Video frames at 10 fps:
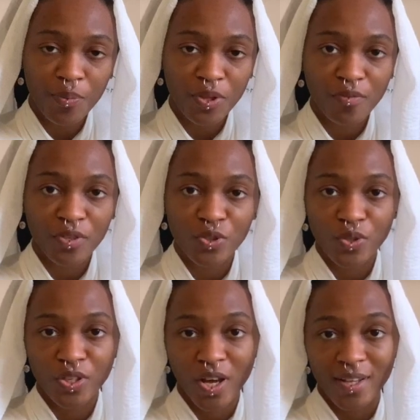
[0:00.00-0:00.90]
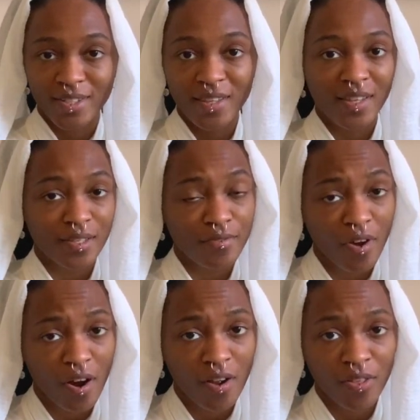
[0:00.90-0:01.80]
you've enjoyed the content thus
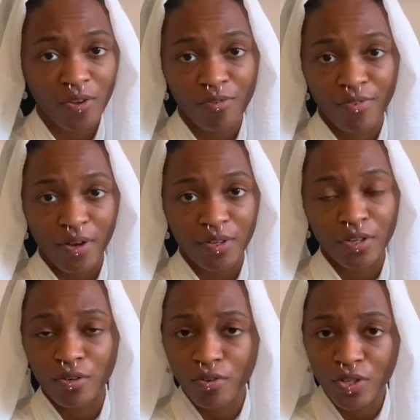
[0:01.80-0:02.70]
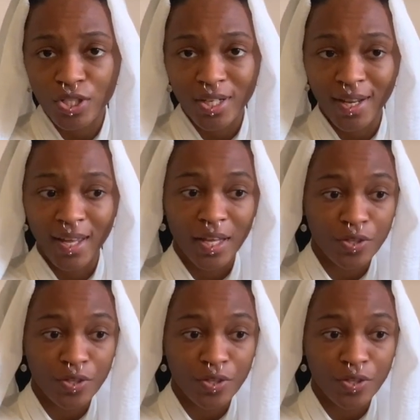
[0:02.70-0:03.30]
far, that you found it nourishing,